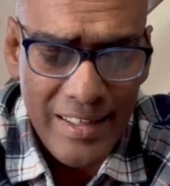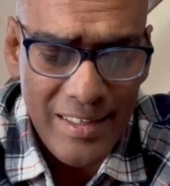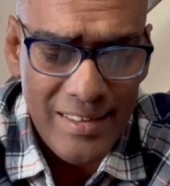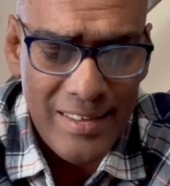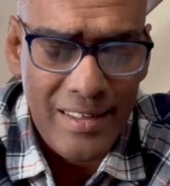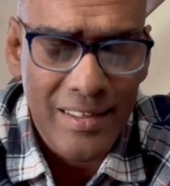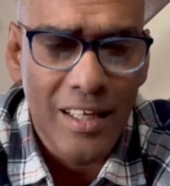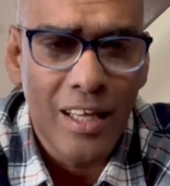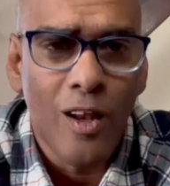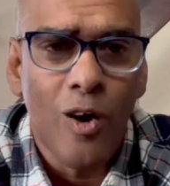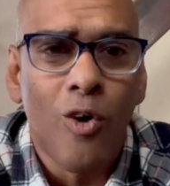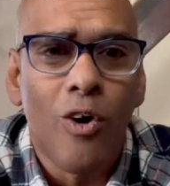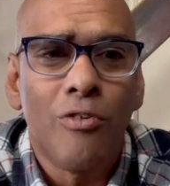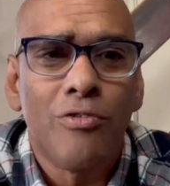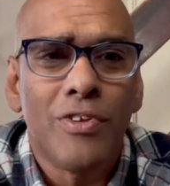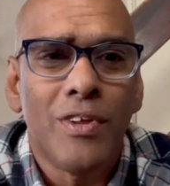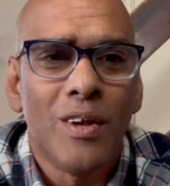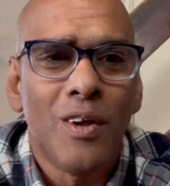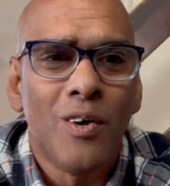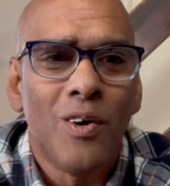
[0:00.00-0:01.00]
is in the law of
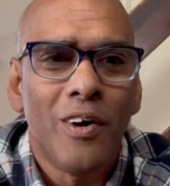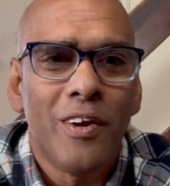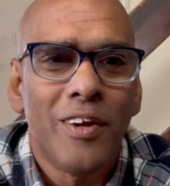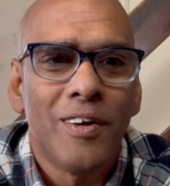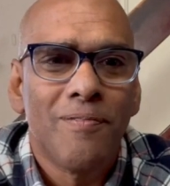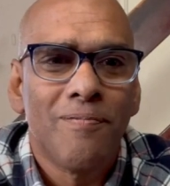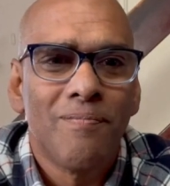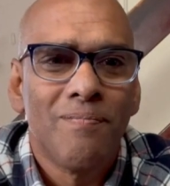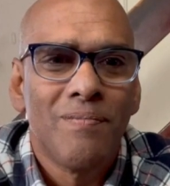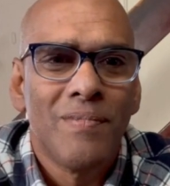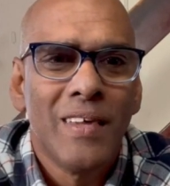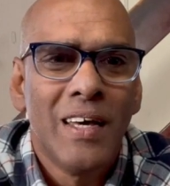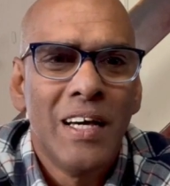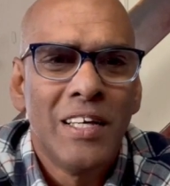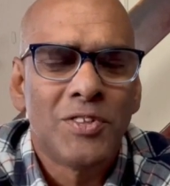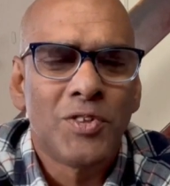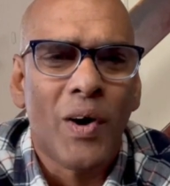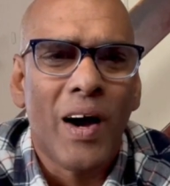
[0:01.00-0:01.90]
the Lord. So